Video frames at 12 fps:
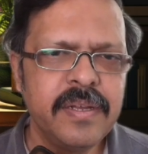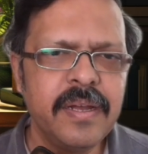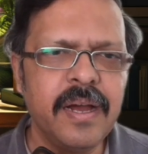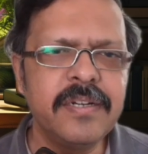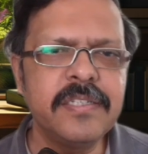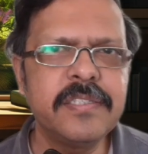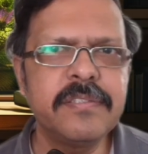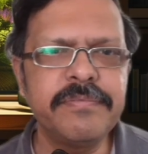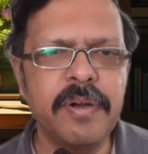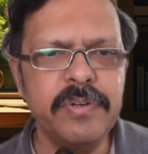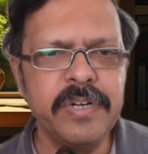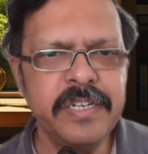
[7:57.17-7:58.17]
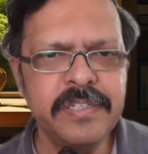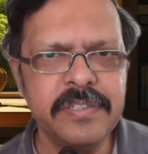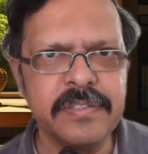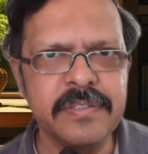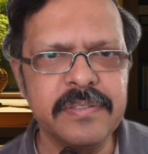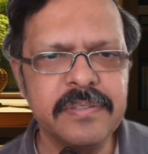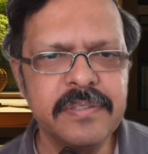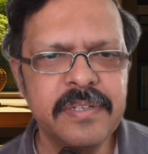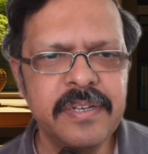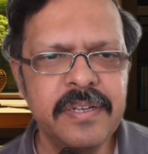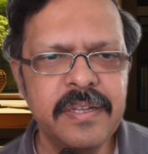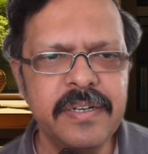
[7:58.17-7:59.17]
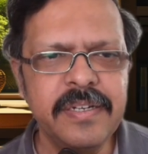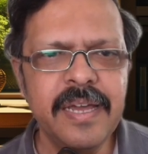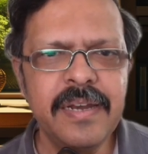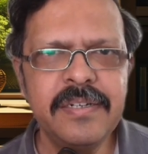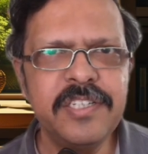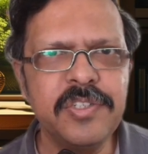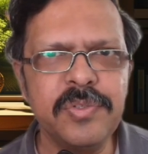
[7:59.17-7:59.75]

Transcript: At its foundation, reality is